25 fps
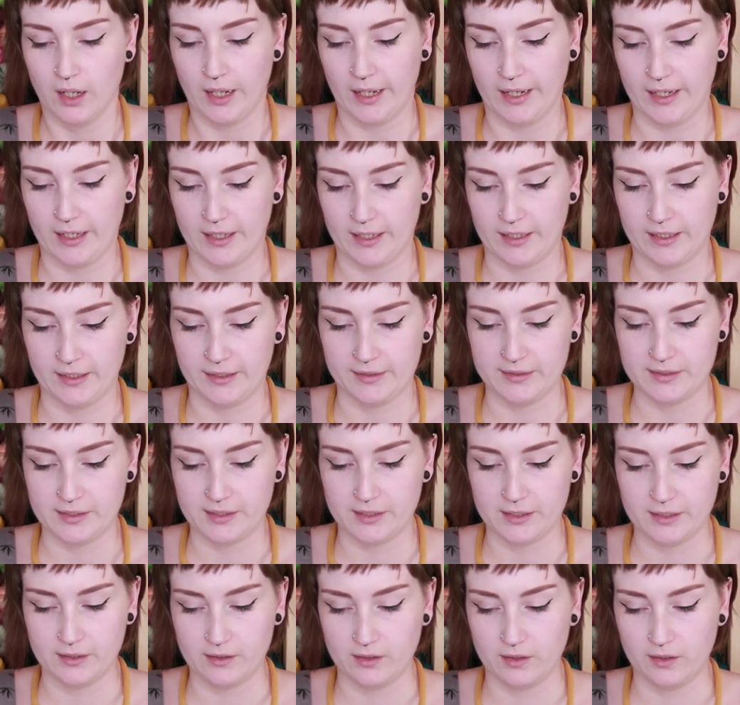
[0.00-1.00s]
And
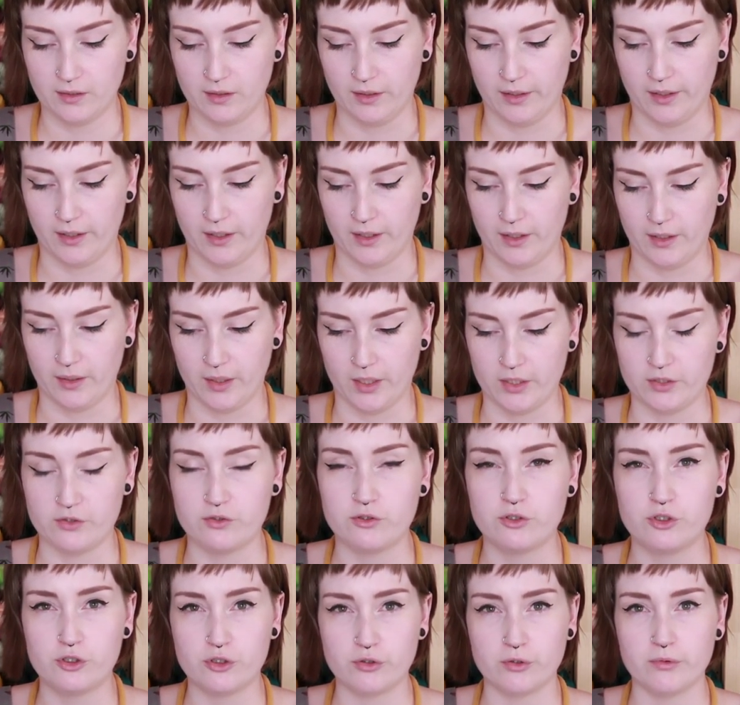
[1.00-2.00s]

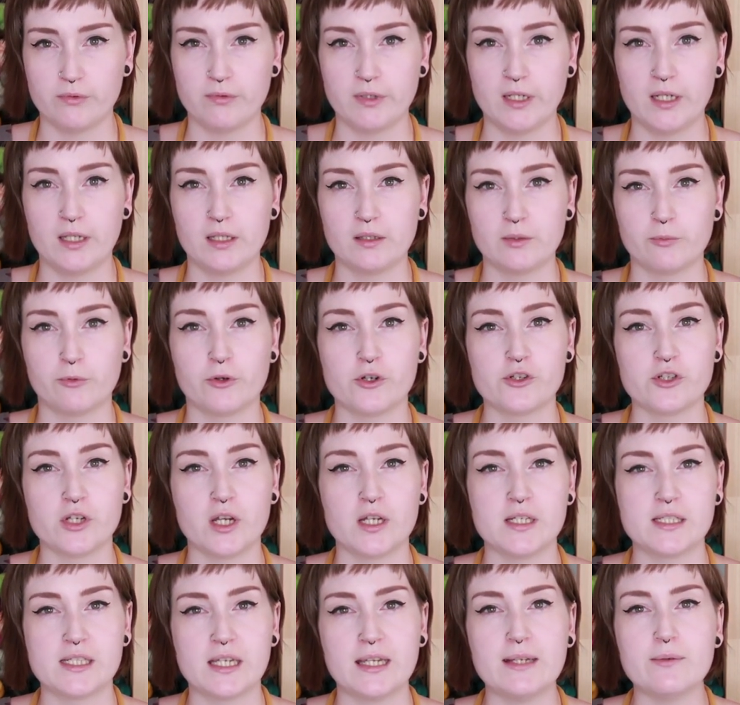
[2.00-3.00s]
during the project,